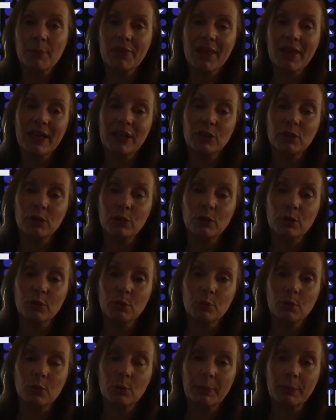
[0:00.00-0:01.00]
then
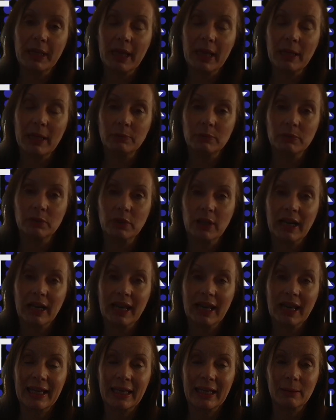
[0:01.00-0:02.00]
you will be able to
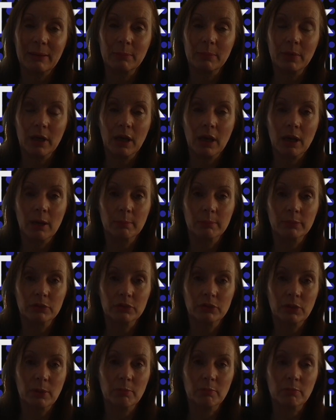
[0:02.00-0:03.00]
claim
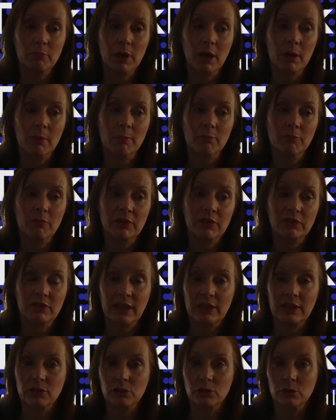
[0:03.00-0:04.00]
some
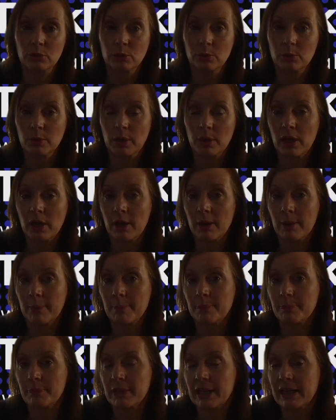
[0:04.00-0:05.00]
residential
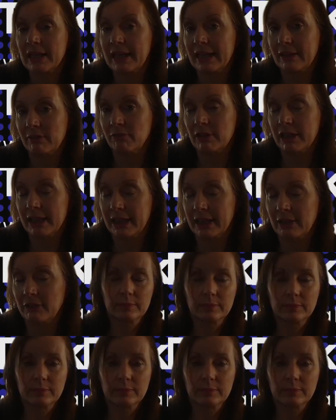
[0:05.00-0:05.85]
relief,